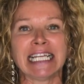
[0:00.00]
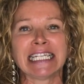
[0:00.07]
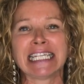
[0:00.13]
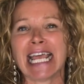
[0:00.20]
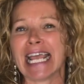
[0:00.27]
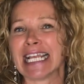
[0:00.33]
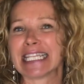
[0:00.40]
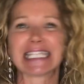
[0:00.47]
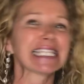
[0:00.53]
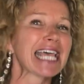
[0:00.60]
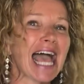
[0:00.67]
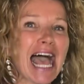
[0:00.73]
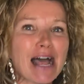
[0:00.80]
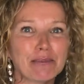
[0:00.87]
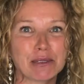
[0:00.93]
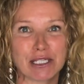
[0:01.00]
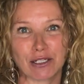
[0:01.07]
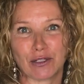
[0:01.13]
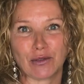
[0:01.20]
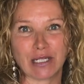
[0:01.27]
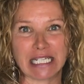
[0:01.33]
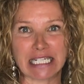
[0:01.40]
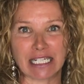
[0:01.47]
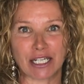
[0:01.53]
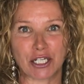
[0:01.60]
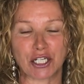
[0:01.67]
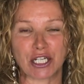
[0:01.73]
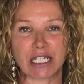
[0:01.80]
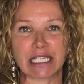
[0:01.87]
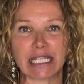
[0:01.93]
Tastes absolutely
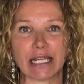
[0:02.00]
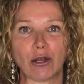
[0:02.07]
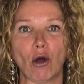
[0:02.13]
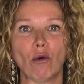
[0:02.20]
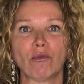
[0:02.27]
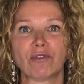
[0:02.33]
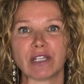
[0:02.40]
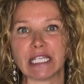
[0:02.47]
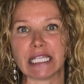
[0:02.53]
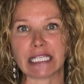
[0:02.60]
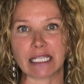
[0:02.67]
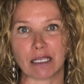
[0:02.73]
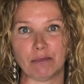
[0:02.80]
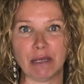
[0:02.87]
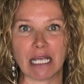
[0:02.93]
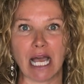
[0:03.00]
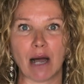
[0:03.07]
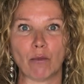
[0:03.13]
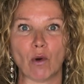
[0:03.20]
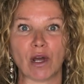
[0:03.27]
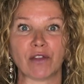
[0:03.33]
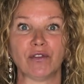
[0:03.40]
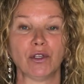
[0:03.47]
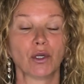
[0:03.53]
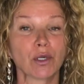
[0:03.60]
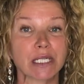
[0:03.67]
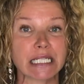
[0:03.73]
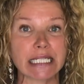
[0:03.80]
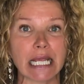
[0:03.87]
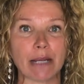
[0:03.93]
delicious, and hopefully this can become one of your
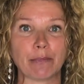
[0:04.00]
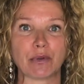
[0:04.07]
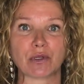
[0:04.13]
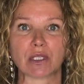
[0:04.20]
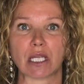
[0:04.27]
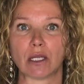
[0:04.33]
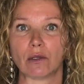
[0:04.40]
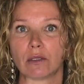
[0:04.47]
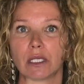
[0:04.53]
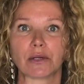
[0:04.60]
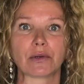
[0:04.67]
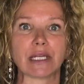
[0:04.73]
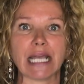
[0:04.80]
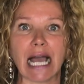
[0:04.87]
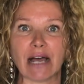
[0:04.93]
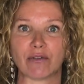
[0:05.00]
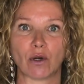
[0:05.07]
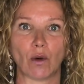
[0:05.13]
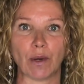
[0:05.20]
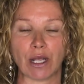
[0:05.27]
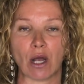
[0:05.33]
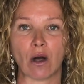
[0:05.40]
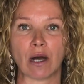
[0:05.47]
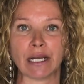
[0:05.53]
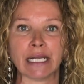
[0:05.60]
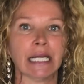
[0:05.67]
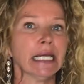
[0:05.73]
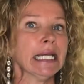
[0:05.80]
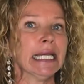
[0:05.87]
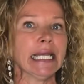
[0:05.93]
staples that you literally have going on
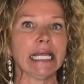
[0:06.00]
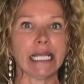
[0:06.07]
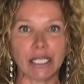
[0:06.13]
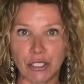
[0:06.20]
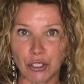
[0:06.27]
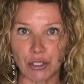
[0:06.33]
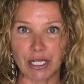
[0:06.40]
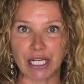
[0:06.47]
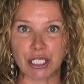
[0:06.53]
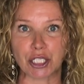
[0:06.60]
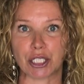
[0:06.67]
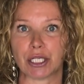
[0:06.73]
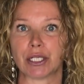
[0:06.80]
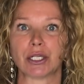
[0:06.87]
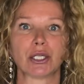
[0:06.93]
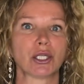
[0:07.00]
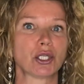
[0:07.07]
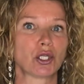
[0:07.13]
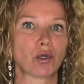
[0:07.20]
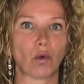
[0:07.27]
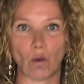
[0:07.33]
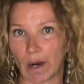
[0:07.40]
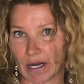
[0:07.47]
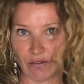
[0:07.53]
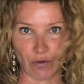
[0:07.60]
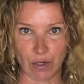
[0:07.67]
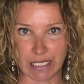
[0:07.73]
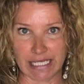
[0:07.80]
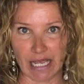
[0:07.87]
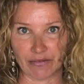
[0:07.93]
in your kitchen
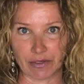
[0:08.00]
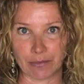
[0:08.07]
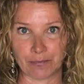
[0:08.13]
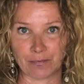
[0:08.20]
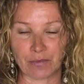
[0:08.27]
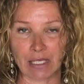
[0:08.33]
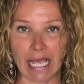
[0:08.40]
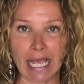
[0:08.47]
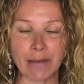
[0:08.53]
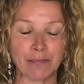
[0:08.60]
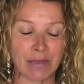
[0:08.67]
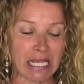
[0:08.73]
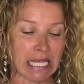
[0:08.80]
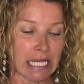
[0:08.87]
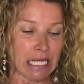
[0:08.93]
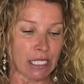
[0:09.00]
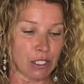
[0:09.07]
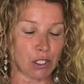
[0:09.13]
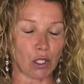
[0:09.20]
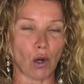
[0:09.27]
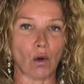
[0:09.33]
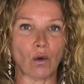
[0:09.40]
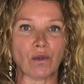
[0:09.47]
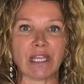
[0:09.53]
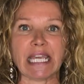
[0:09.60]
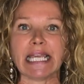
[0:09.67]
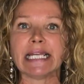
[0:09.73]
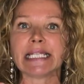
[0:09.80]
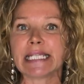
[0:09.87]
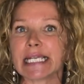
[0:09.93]
24/7, okay? So the
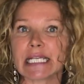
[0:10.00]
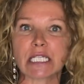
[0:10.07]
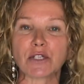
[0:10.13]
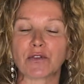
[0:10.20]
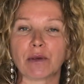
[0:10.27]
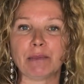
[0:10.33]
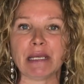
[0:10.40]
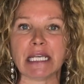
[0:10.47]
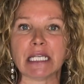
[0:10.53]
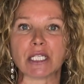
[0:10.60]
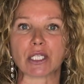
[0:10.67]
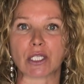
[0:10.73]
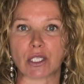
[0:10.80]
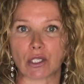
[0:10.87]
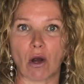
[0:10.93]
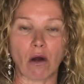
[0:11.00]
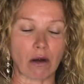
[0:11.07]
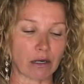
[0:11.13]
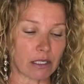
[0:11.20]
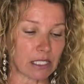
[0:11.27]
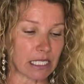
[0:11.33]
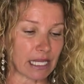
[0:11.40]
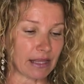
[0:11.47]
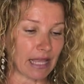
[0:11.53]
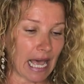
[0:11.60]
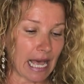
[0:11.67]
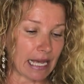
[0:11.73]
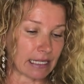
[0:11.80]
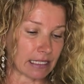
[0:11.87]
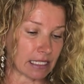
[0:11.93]
easiest for me to start
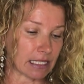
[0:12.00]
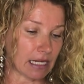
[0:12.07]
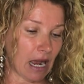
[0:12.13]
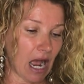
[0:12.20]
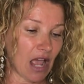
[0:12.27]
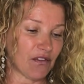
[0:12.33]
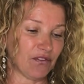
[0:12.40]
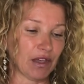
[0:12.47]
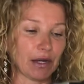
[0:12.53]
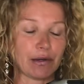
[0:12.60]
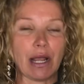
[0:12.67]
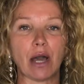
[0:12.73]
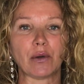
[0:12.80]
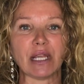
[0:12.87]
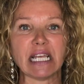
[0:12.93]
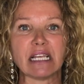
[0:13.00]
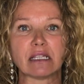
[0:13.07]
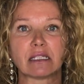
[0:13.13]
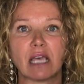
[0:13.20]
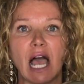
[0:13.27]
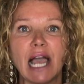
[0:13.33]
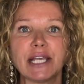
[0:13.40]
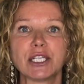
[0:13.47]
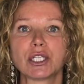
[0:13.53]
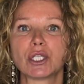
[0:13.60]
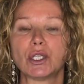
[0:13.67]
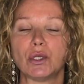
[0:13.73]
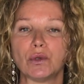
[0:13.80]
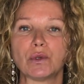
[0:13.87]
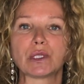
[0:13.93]
that I figured out is I
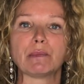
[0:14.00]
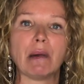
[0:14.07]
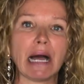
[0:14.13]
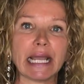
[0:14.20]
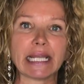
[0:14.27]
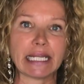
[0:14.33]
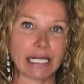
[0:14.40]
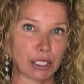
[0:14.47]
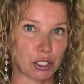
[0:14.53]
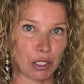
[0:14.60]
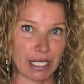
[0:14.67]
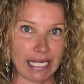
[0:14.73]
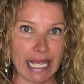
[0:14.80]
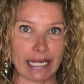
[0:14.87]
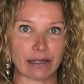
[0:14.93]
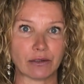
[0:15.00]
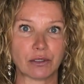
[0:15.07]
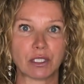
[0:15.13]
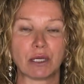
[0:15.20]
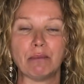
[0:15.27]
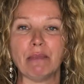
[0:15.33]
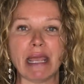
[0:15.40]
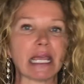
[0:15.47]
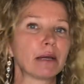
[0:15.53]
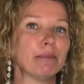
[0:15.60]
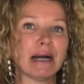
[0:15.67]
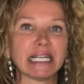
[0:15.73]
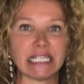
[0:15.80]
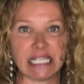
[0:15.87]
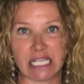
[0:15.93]
just use my electric kettle to make
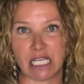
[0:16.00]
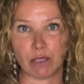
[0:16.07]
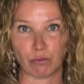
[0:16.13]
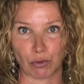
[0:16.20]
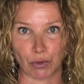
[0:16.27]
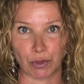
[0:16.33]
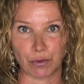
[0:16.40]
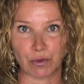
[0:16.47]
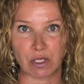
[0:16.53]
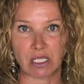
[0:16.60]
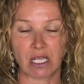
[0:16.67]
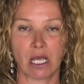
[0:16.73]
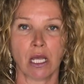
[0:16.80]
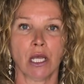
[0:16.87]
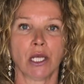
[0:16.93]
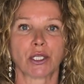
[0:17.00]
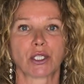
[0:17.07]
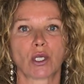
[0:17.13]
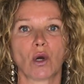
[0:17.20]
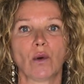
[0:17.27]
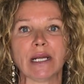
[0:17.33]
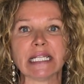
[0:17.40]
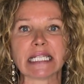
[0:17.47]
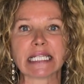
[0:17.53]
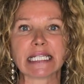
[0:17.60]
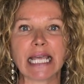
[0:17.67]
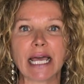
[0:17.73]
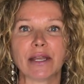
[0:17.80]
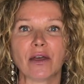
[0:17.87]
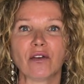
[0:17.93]
my tea brews. So
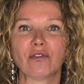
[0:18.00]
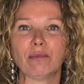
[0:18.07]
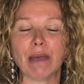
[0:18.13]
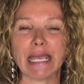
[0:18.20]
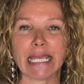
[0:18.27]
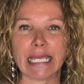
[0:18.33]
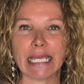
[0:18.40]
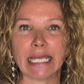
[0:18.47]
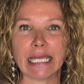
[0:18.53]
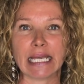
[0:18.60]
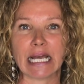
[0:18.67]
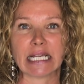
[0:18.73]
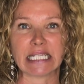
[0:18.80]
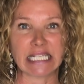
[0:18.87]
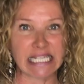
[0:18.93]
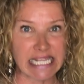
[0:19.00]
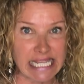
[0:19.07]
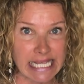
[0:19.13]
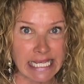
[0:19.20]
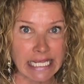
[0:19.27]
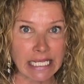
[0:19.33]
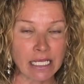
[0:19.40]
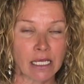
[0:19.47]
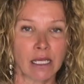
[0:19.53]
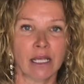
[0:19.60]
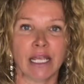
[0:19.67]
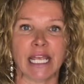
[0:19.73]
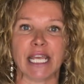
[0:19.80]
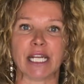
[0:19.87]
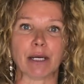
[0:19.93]
instead of making a tea
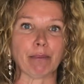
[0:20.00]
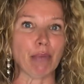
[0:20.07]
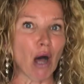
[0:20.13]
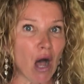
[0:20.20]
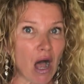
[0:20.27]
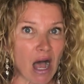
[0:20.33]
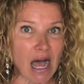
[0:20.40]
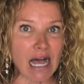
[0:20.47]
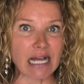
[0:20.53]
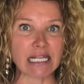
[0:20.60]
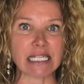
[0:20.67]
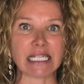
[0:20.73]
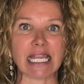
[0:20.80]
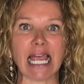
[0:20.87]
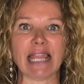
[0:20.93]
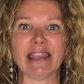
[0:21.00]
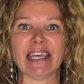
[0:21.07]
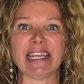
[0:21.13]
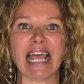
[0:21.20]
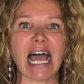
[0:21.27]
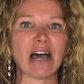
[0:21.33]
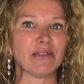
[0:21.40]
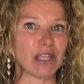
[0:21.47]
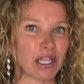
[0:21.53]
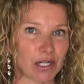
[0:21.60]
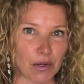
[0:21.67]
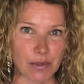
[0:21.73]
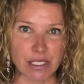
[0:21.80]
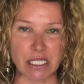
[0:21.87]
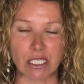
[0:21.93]
in a pot and then having it
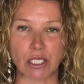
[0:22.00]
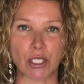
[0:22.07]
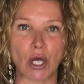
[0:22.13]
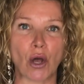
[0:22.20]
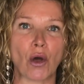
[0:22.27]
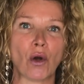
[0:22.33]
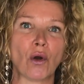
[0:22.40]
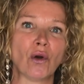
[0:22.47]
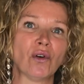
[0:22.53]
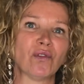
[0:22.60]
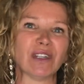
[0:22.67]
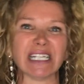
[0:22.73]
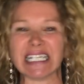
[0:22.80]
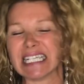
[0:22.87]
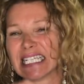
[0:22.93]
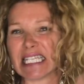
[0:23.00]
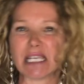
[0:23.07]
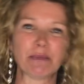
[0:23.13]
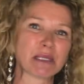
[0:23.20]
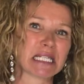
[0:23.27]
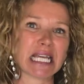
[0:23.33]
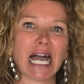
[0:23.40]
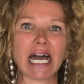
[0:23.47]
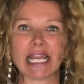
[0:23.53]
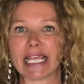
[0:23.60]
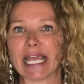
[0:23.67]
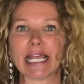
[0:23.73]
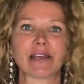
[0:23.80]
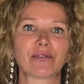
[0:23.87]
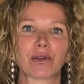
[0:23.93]
on the stove, and it seems to kind of
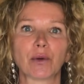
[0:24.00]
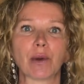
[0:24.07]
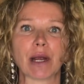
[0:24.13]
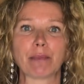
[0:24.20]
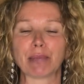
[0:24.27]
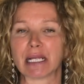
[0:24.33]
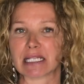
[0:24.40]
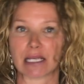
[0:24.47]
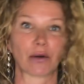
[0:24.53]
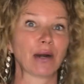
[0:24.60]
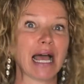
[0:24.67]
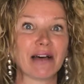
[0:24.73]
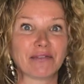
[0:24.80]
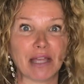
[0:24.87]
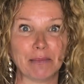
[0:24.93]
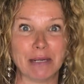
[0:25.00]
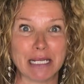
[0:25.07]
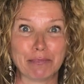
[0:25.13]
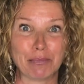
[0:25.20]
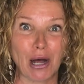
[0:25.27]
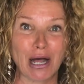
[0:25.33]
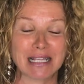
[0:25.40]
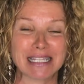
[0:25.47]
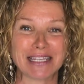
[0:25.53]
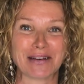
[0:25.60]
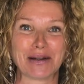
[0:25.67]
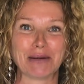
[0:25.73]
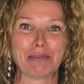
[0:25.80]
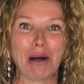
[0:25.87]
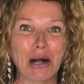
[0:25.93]
get everywhere, plus I don't have that many pots
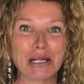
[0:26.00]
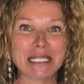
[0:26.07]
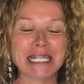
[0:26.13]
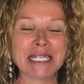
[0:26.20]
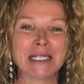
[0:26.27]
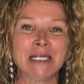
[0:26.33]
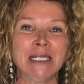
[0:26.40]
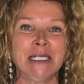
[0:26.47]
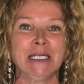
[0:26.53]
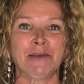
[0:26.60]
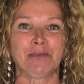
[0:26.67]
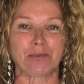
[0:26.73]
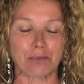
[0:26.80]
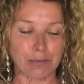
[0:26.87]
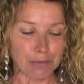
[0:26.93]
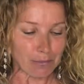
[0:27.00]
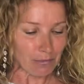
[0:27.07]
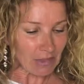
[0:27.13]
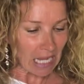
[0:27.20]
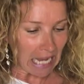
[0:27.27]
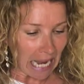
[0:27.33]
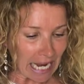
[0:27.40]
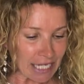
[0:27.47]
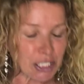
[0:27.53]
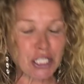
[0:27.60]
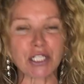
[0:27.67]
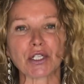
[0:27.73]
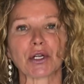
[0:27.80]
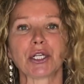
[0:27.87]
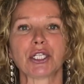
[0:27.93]
here in Bali, I
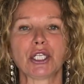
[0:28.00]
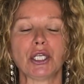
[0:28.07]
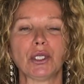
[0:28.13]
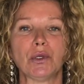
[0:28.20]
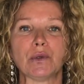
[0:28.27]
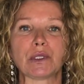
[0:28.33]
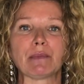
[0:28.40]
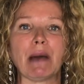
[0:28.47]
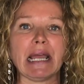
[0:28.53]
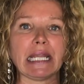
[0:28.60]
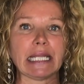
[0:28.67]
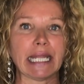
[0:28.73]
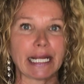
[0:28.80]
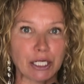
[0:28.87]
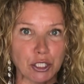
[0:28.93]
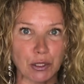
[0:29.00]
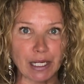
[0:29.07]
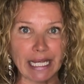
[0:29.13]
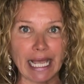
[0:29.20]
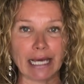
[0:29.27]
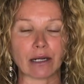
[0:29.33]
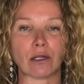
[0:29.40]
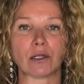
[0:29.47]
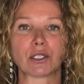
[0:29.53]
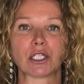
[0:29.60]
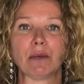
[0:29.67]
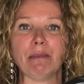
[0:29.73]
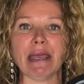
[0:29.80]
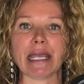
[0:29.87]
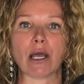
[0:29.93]
just started to use my electric kettle
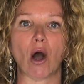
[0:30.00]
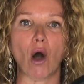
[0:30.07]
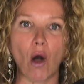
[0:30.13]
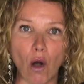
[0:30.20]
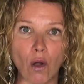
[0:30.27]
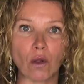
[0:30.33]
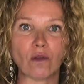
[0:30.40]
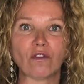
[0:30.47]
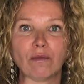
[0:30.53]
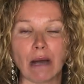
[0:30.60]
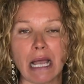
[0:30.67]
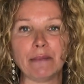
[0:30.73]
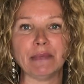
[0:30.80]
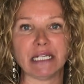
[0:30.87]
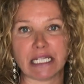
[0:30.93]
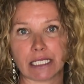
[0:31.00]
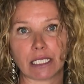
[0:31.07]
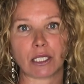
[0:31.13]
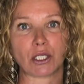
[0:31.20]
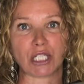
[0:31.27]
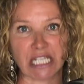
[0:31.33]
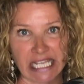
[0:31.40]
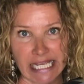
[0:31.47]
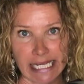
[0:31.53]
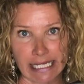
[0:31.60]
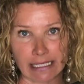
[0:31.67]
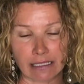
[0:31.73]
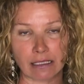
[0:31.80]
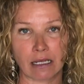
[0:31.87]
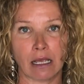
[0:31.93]
to make all of my medicinal
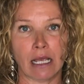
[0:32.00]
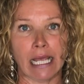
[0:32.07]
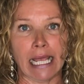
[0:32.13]
teas.